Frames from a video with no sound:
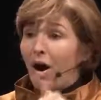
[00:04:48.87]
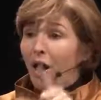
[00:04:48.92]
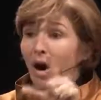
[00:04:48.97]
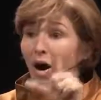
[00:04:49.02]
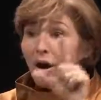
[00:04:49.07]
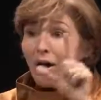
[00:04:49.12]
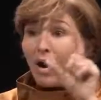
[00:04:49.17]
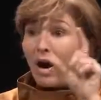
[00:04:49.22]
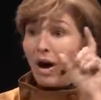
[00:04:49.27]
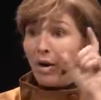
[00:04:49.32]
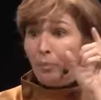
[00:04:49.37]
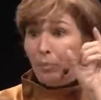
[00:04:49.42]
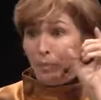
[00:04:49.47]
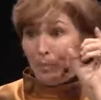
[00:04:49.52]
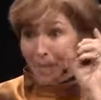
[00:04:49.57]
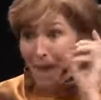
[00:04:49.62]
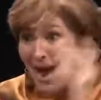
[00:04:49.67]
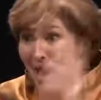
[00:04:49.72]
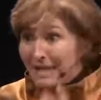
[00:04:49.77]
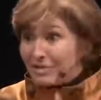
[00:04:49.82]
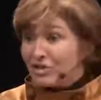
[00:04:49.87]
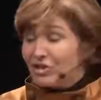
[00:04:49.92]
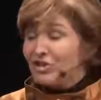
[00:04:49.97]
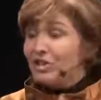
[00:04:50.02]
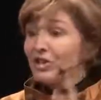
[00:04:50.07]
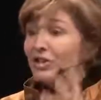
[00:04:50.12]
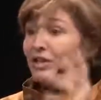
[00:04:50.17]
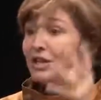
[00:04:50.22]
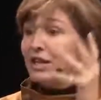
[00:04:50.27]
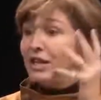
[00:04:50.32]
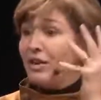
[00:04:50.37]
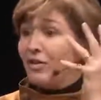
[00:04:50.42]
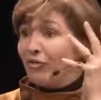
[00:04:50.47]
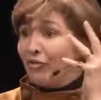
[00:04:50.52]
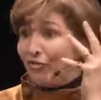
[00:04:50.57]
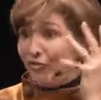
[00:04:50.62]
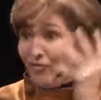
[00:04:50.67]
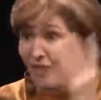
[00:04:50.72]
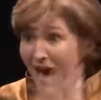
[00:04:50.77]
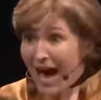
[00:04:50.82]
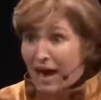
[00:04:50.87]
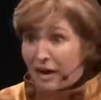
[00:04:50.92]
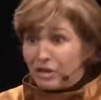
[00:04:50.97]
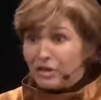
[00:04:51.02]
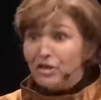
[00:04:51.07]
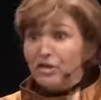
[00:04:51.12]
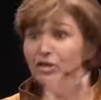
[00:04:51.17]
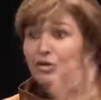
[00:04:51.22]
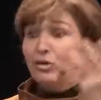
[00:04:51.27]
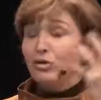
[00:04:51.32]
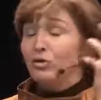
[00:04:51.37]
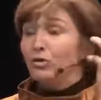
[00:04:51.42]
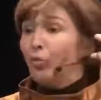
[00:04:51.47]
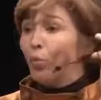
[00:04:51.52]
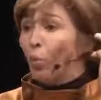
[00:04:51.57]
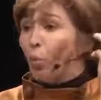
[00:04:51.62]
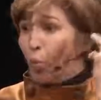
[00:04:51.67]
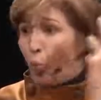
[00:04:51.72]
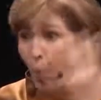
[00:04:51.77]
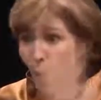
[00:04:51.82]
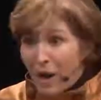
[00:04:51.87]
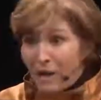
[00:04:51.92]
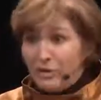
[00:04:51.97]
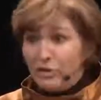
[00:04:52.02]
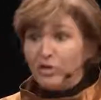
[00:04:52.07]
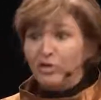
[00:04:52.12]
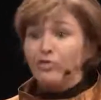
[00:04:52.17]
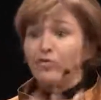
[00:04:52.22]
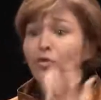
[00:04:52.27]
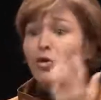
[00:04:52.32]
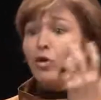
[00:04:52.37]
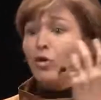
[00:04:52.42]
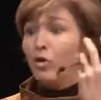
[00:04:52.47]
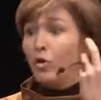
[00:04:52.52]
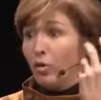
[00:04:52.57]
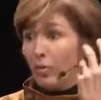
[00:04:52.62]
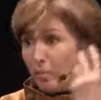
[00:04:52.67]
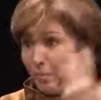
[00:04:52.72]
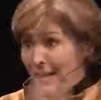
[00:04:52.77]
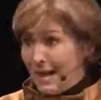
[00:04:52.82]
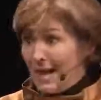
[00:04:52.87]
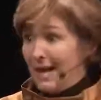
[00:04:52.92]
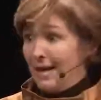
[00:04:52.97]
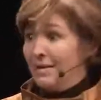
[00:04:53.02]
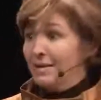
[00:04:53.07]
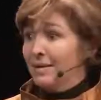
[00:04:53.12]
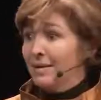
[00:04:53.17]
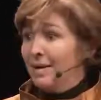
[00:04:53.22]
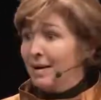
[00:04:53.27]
are a masculine, valued, wonderful man.